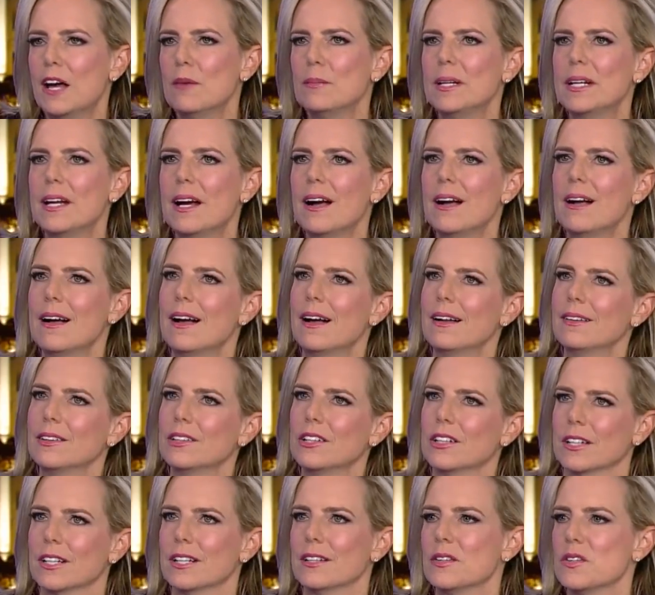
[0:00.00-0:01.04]
responding? I mean,
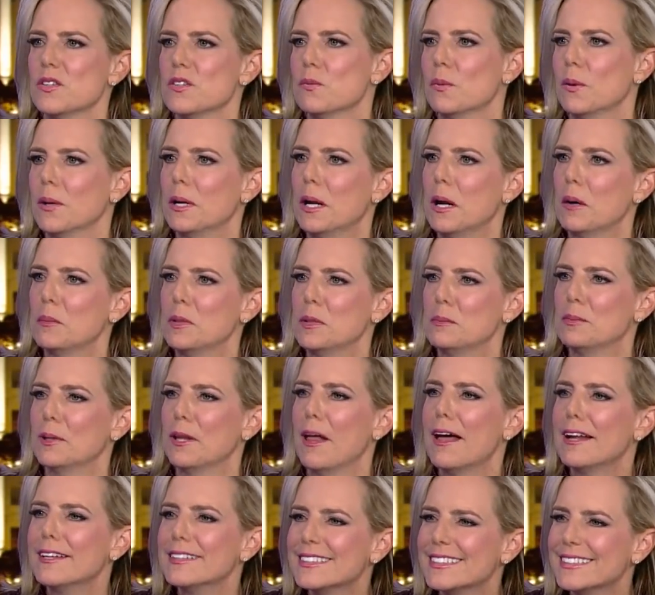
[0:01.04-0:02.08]
I'll, look at this point, I'll be
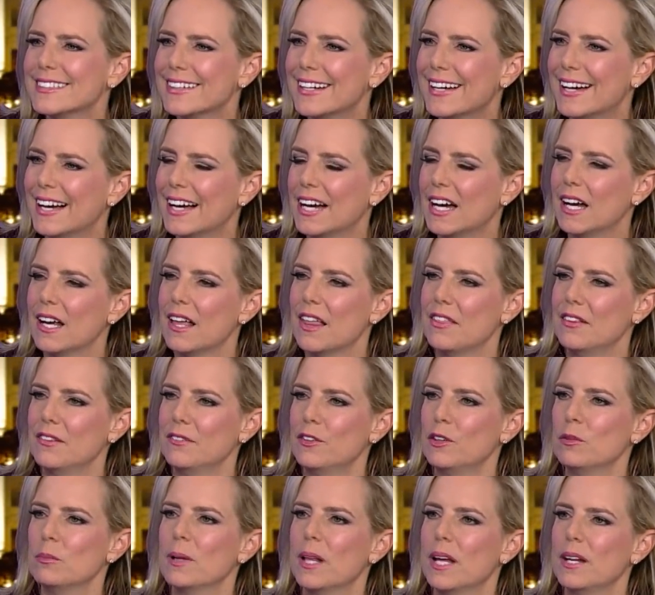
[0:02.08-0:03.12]
blunt. Uh, I
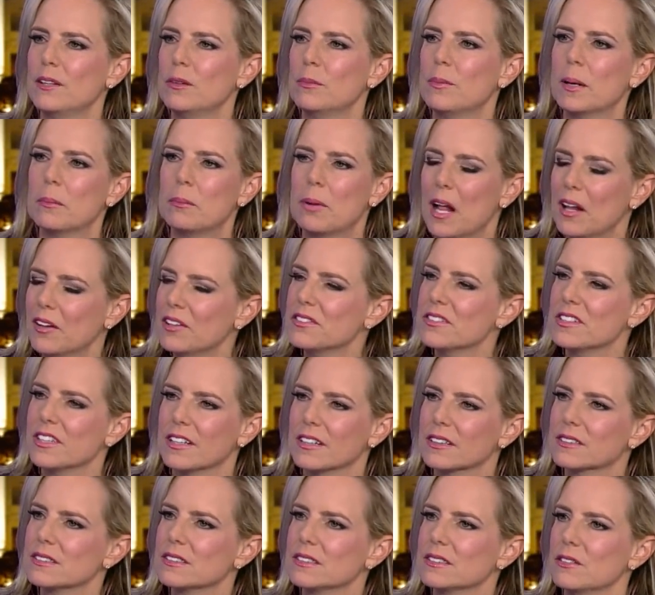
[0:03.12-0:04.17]
think they're blinded by
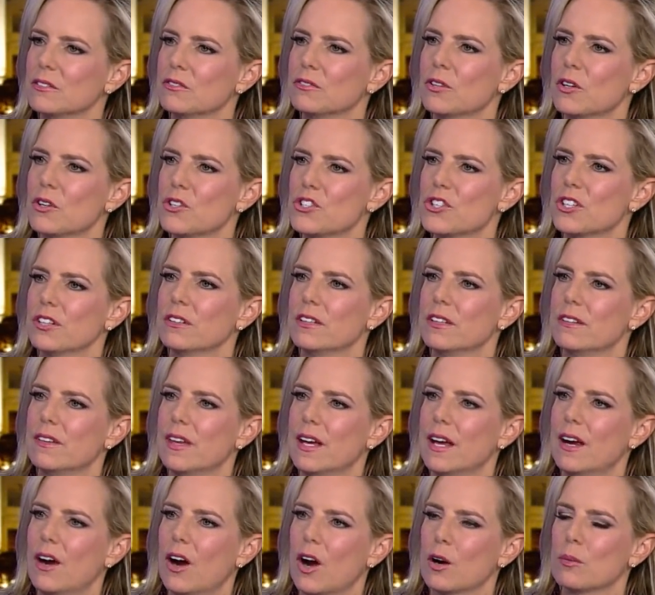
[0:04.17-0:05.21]
politics. Unfortunately,
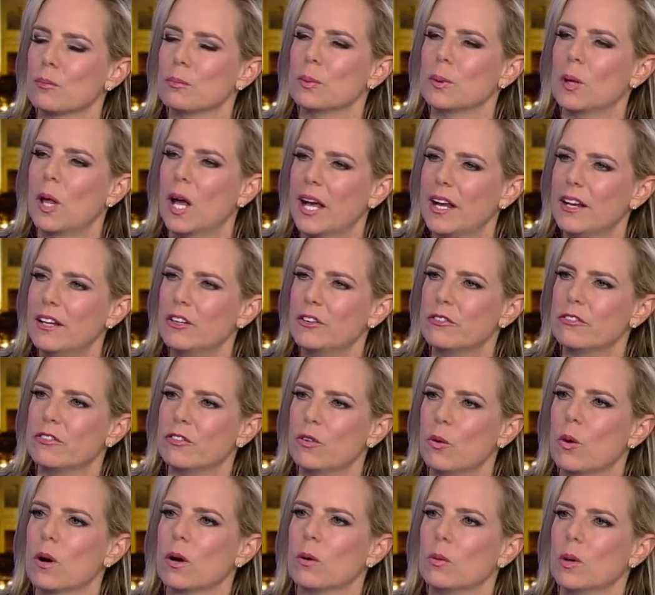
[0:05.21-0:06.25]
they are blinded
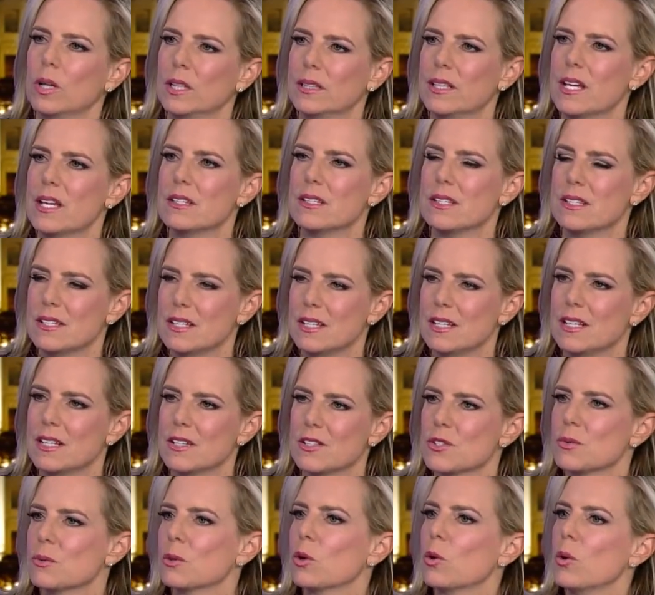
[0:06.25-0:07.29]
for what they see
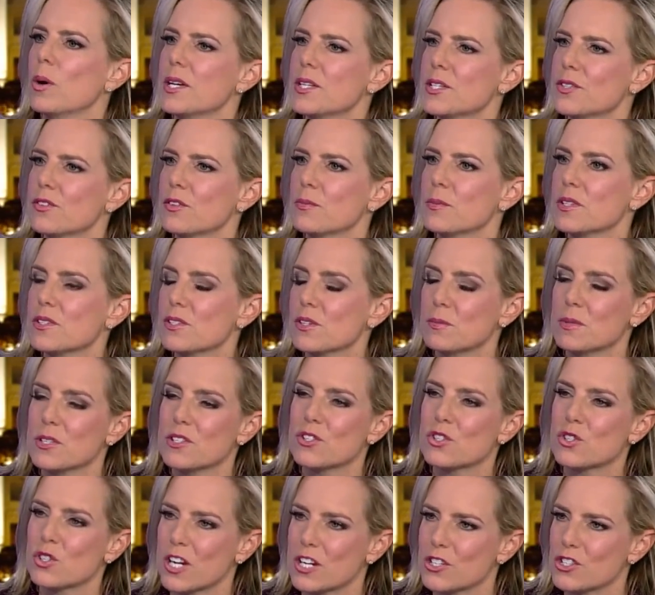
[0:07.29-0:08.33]
as a request from this
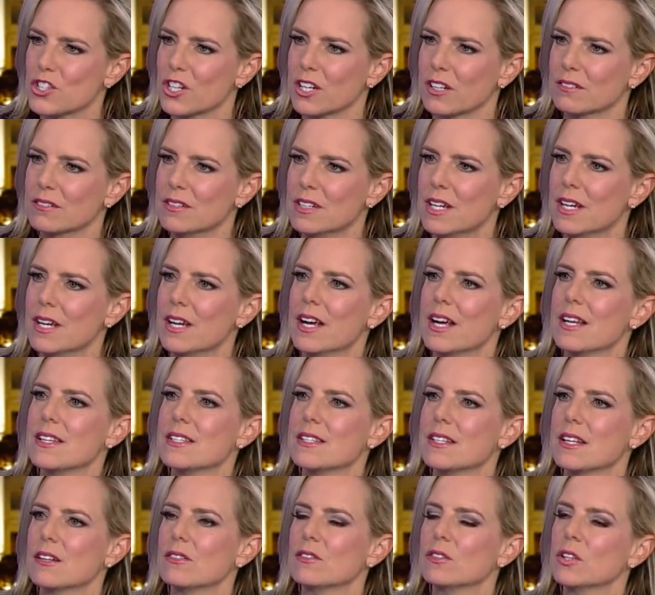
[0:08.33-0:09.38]
administration
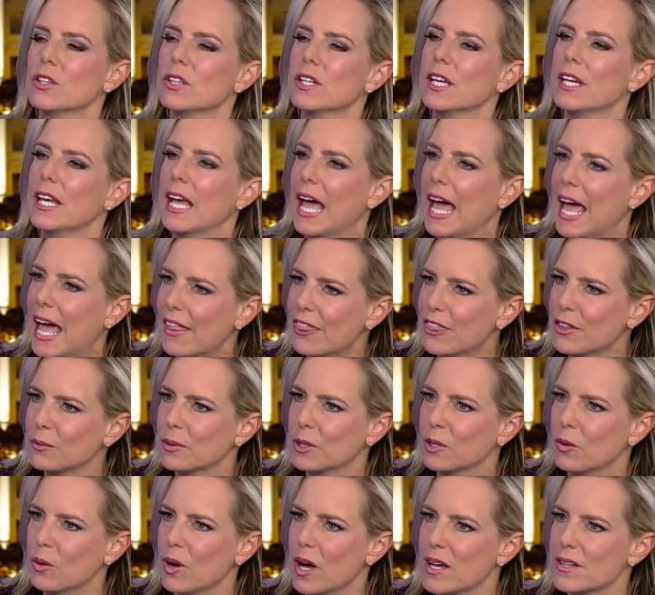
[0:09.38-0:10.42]
instead of looking at the
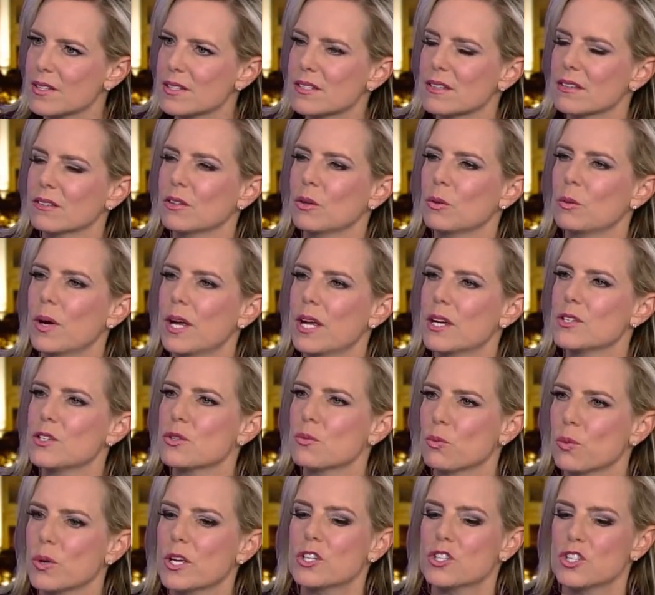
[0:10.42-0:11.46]
requests and the way in
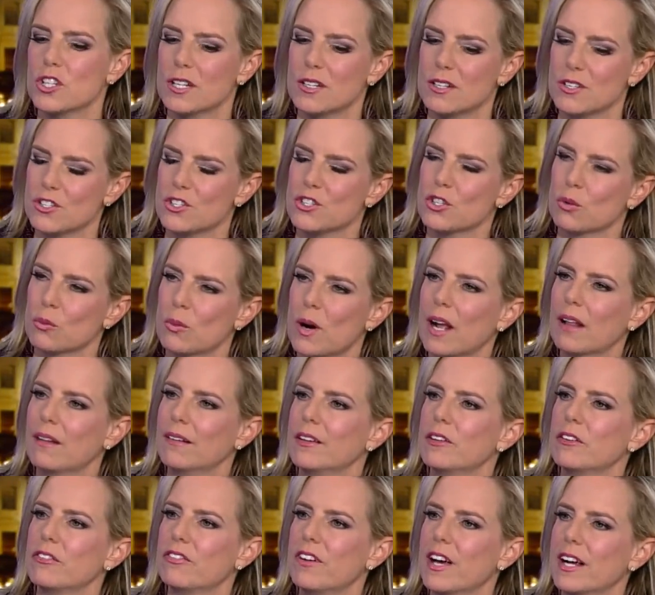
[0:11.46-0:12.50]
which it is
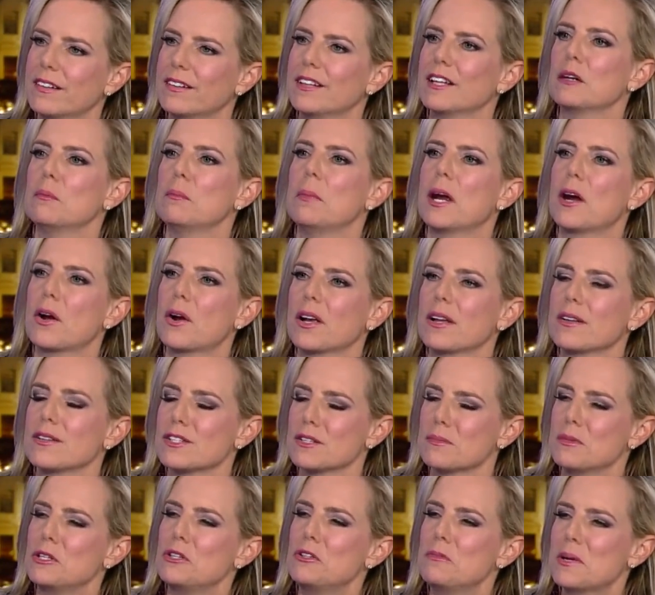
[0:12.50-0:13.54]
directly affecting
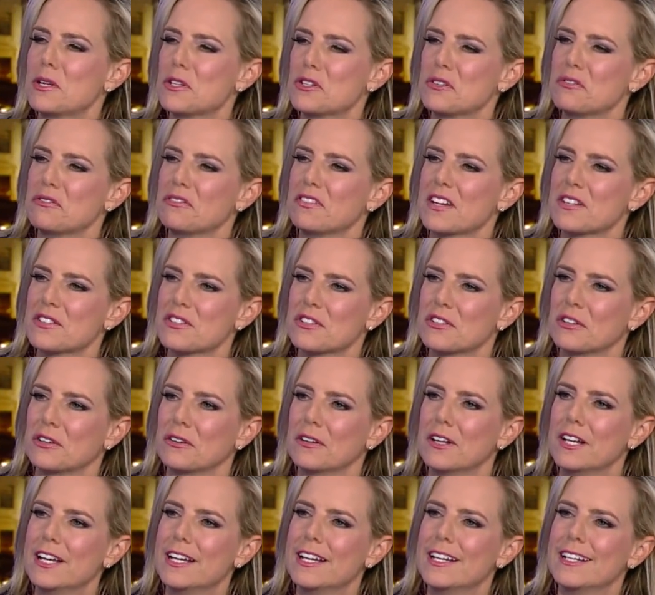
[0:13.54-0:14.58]
Americans. I mean, you mentioned
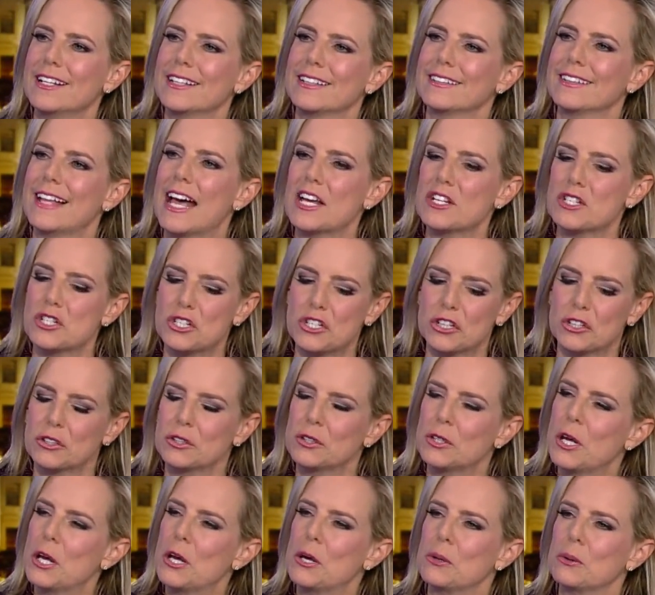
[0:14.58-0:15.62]
fentanyl. Yeah. Last year
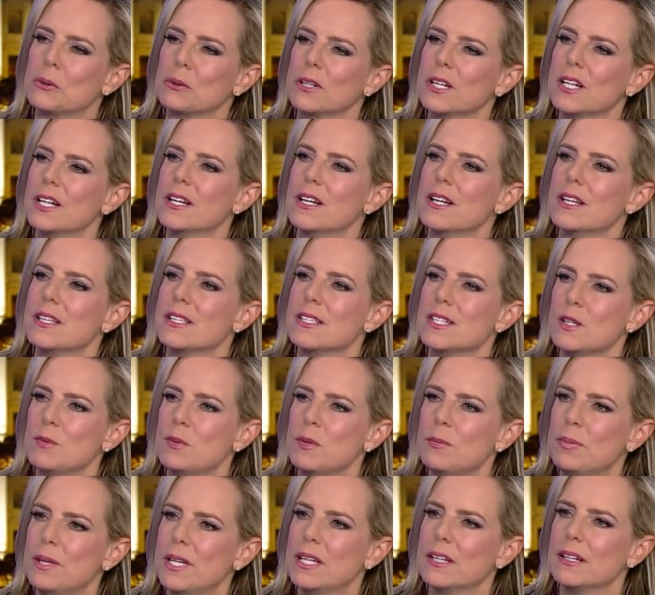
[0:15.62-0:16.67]
alone,
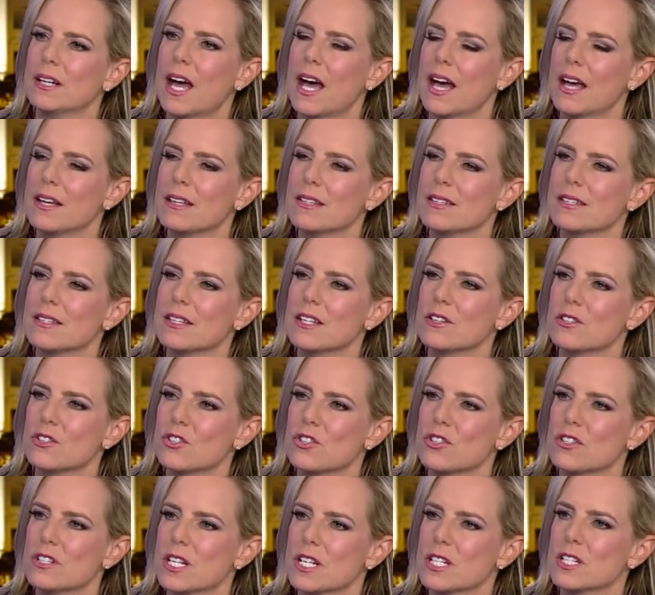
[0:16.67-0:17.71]
CBP and ICE
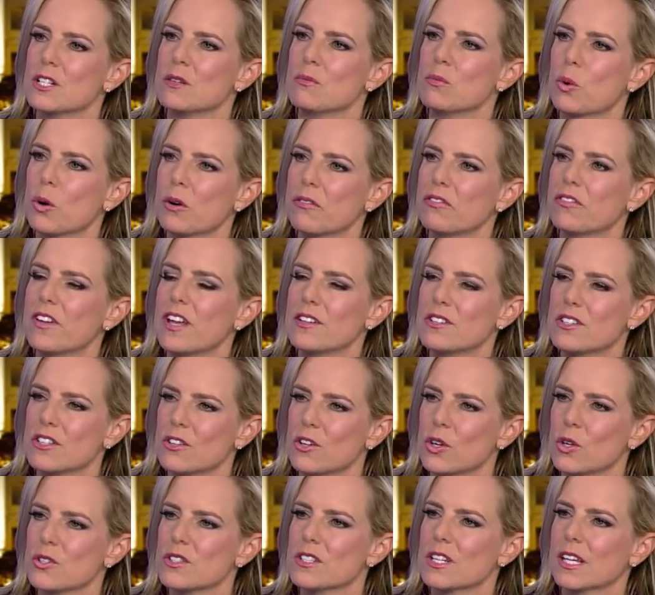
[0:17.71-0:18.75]
interdicted more
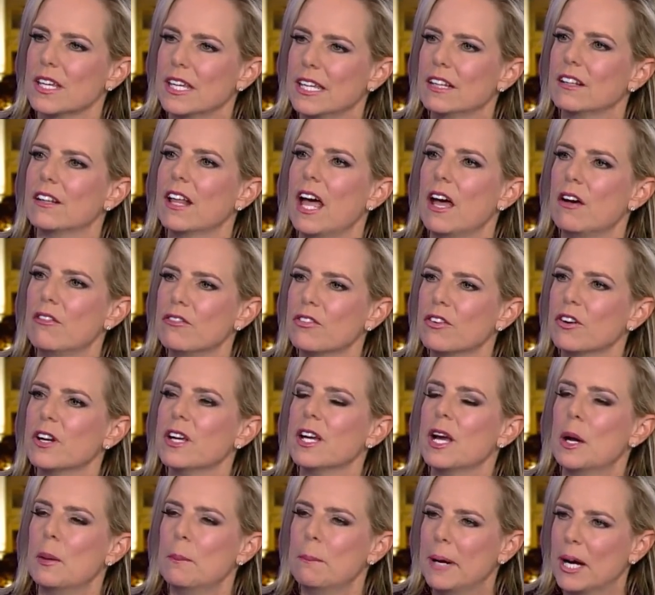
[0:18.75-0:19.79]
fentanyl to kill
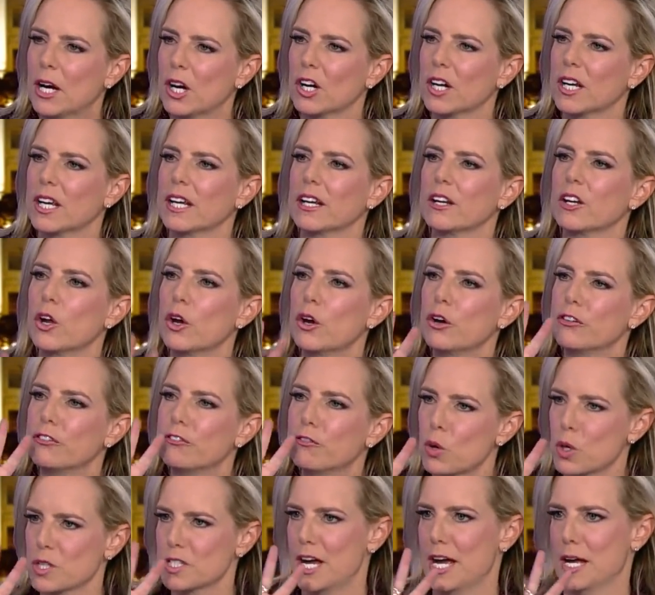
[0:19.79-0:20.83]
every American
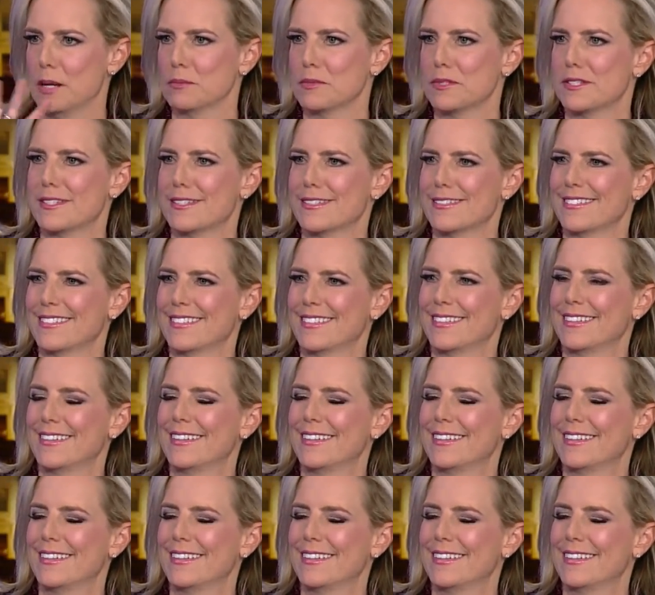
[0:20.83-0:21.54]
four times.